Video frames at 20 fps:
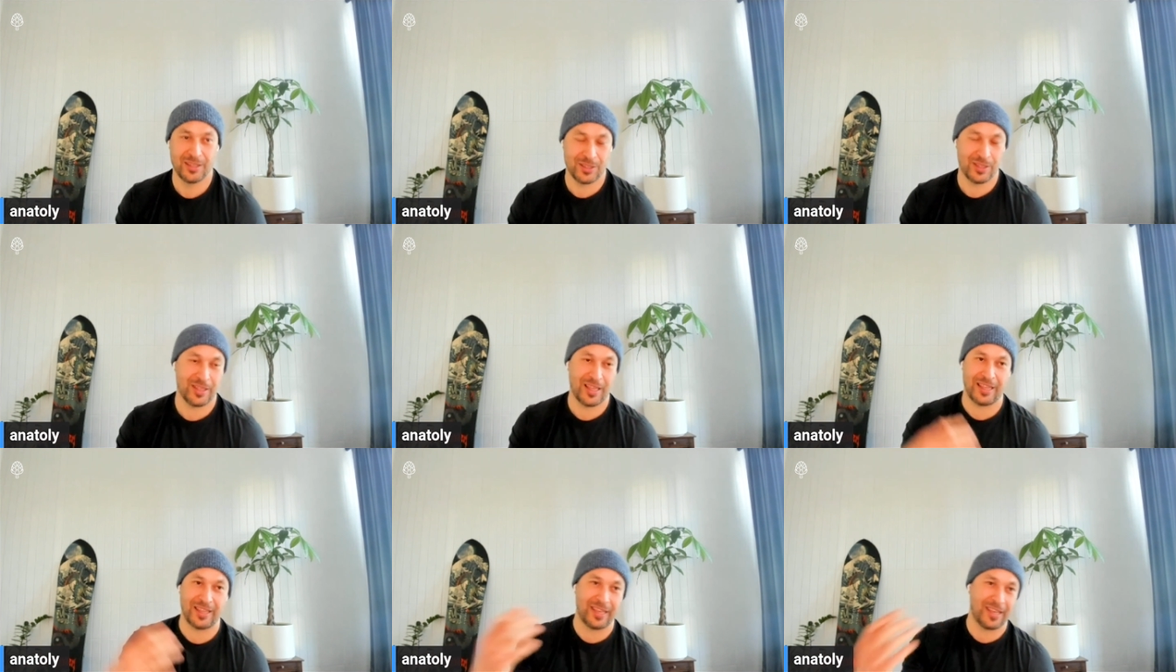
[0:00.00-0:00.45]

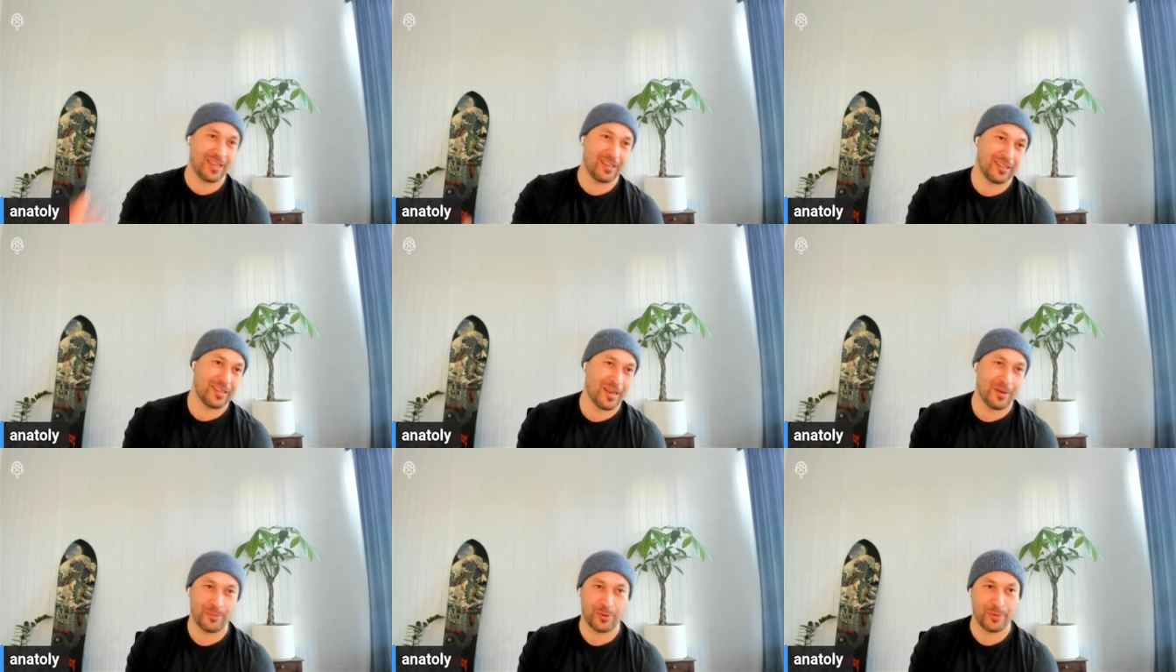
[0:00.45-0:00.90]
So then they can
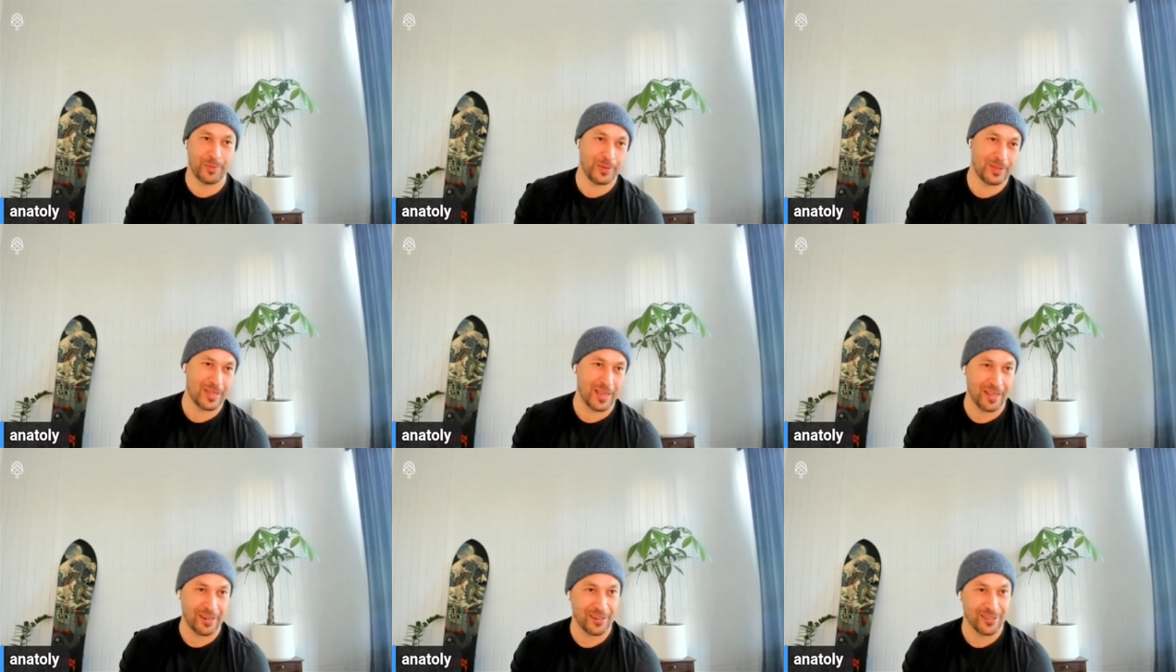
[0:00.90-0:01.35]
get more
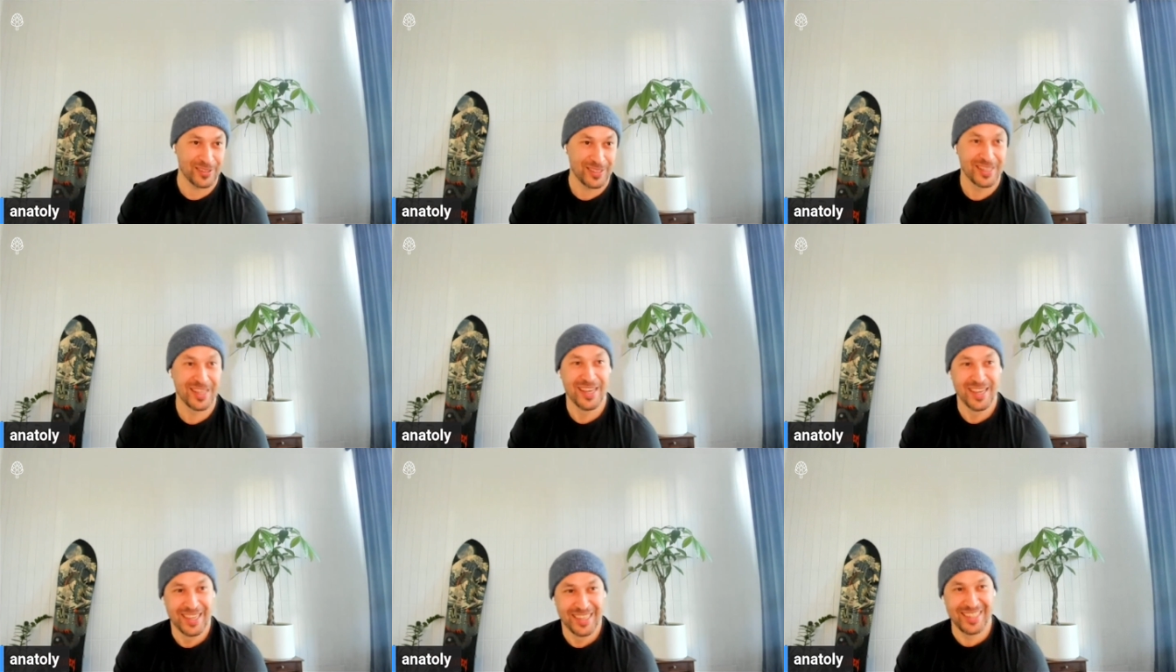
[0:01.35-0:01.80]
potatoes,
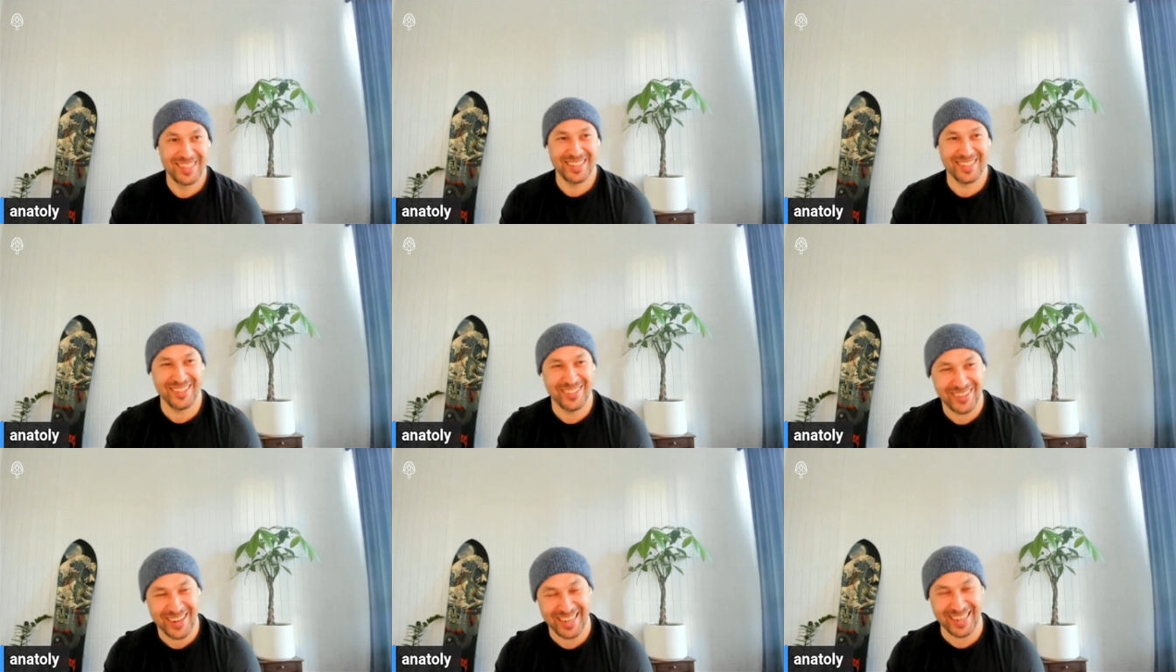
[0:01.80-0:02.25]

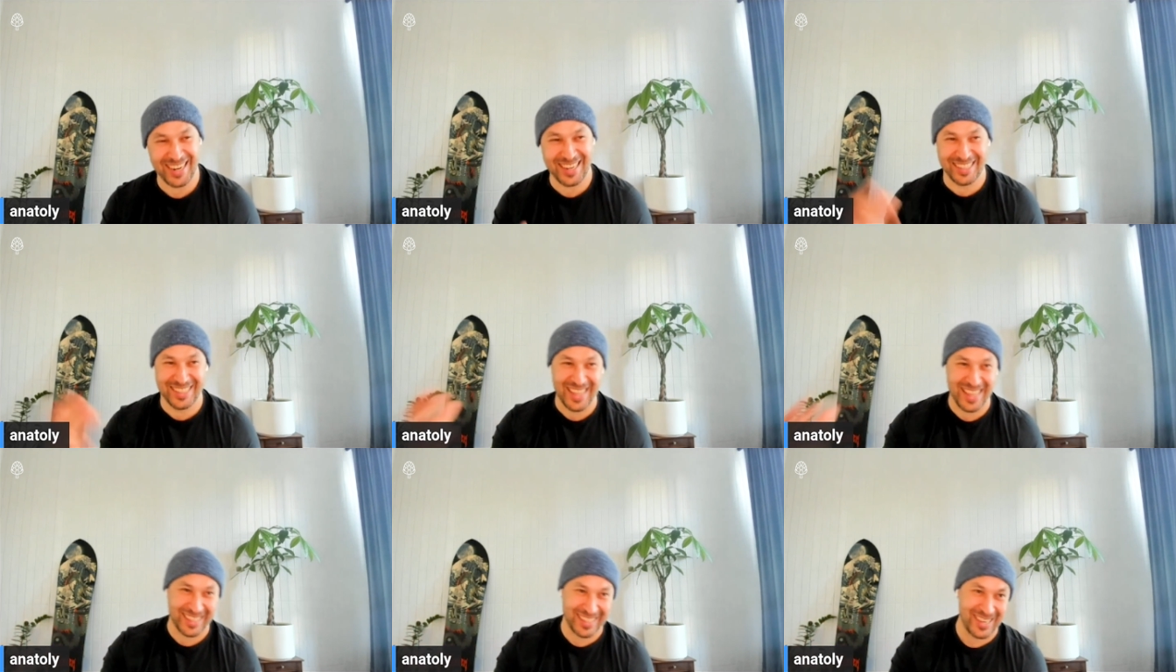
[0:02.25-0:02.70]
right?
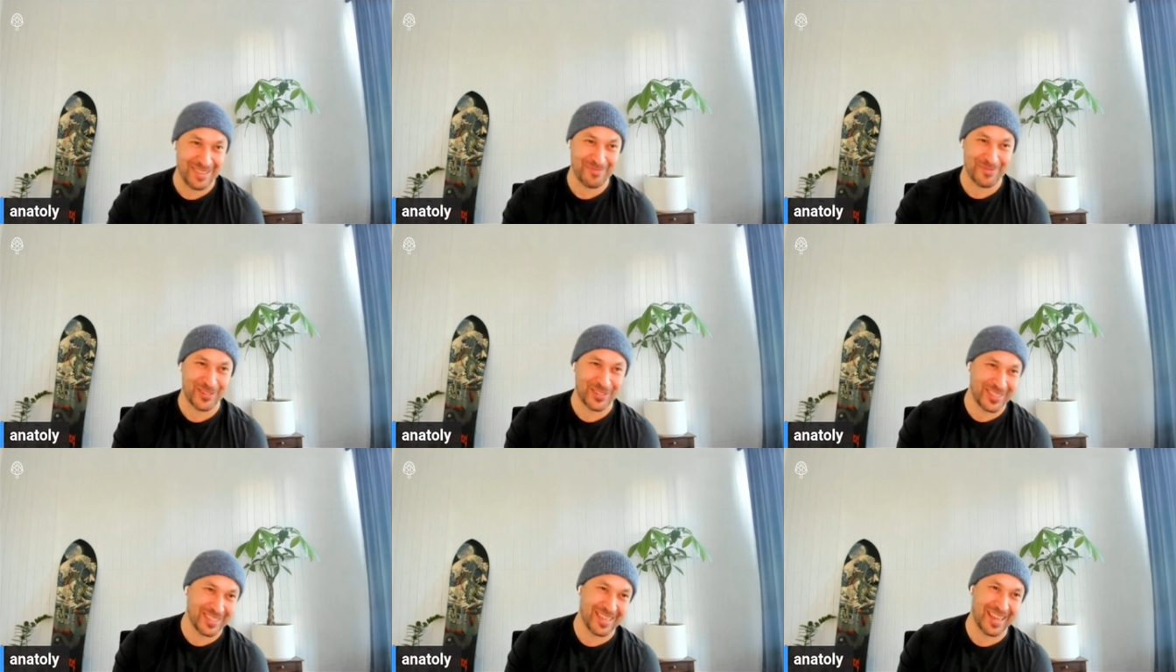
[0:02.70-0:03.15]
And then get
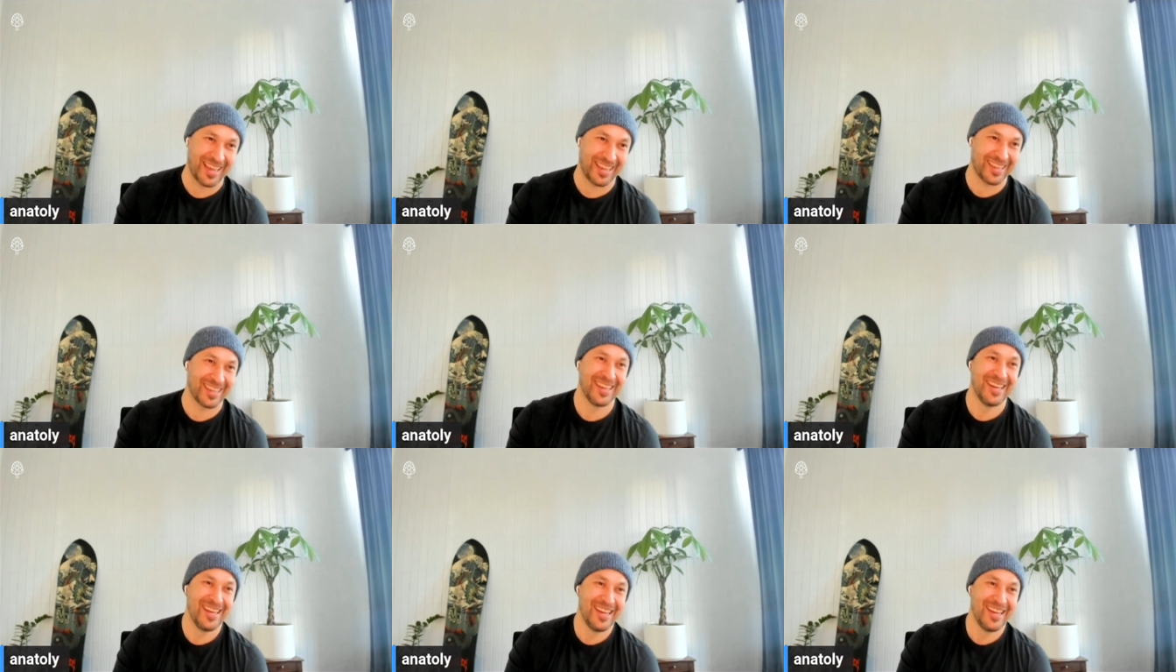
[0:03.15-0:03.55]
more stake.